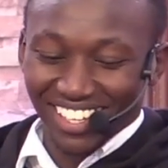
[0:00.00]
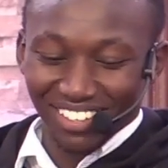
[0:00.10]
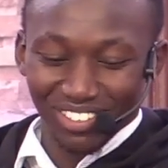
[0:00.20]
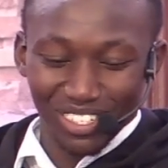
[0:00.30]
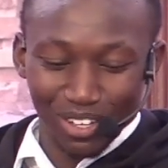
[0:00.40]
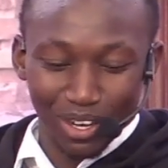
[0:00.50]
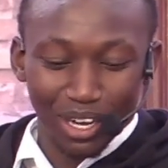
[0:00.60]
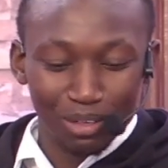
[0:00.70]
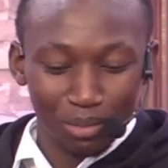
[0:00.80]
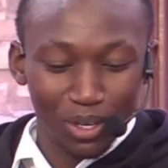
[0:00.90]
His
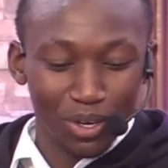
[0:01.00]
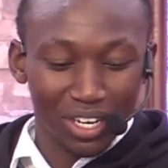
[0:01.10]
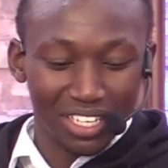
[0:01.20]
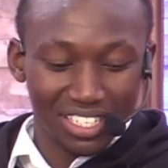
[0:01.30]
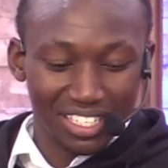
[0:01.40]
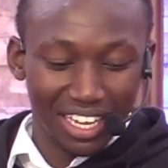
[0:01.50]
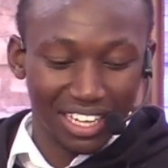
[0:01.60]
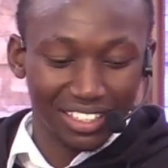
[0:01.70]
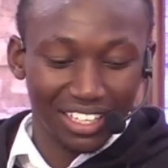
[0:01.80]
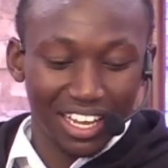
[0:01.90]
only begotten
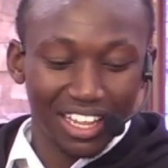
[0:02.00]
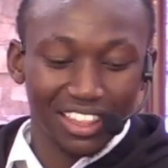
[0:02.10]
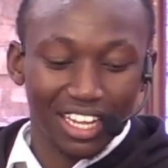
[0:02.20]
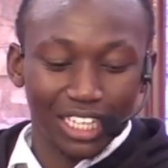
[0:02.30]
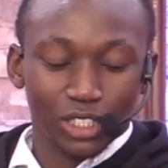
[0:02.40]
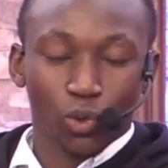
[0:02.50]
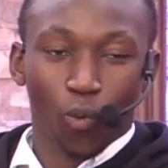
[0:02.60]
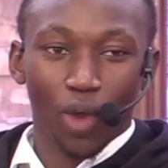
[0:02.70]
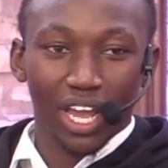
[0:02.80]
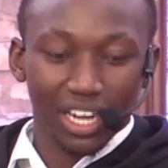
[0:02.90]
son, that
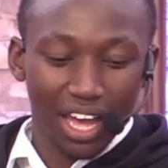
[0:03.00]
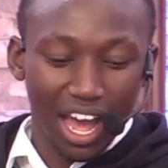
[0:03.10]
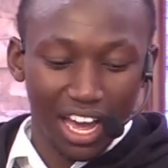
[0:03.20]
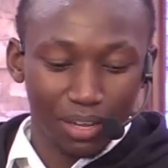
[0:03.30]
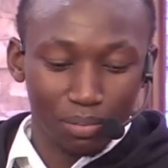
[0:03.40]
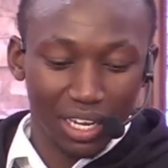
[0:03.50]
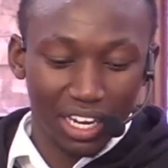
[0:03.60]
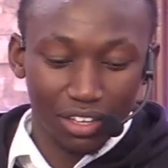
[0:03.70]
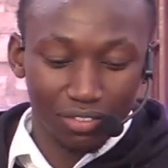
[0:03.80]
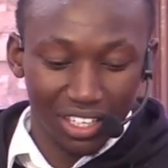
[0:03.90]
when I
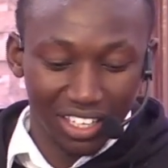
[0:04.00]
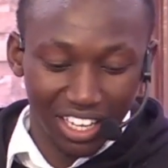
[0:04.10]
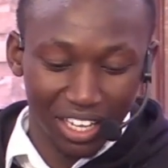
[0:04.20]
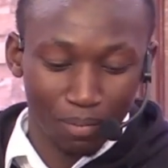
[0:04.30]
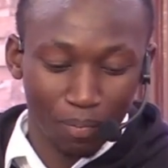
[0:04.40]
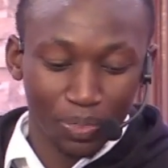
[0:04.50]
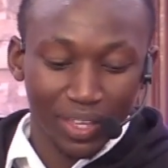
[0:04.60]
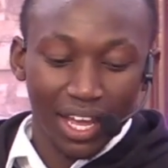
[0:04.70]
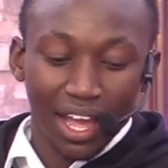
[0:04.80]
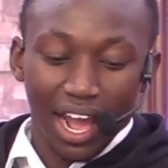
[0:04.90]
believe in him,
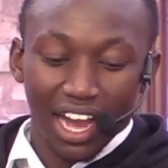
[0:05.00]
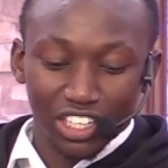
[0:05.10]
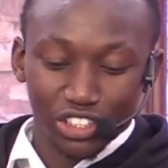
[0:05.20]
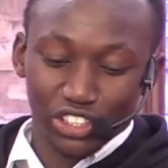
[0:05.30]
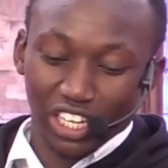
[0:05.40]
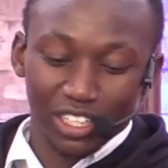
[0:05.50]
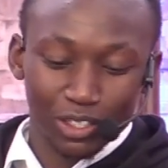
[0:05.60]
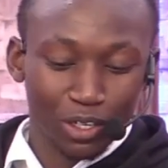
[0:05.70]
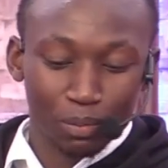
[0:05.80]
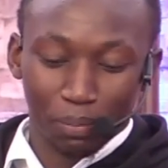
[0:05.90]
I shall
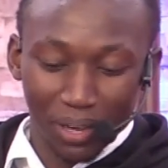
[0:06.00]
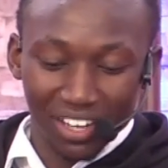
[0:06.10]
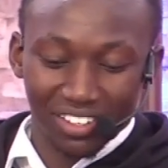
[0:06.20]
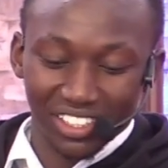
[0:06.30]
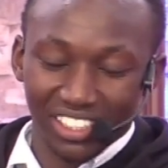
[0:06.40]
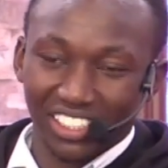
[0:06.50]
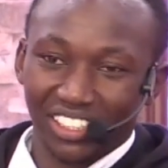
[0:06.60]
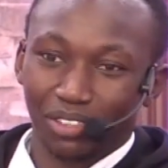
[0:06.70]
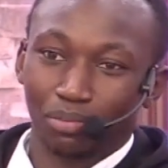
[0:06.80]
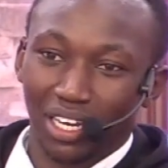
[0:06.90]
not perish,
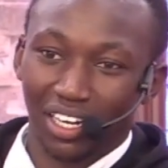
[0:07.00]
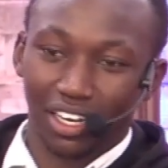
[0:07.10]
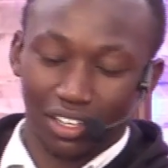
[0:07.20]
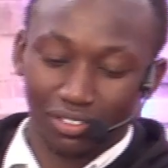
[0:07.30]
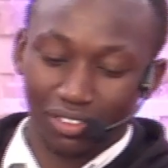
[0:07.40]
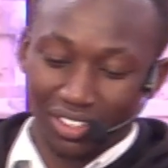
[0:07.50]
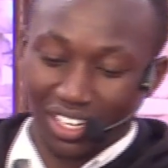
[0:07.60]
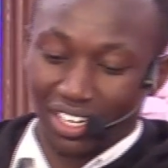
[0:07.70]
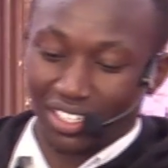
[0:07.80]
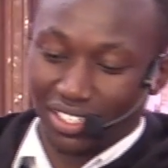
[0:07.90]
but have
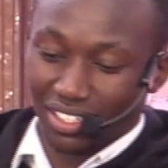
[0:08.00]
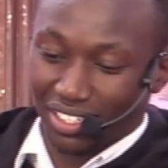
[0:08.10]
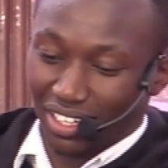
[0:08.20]
everlasting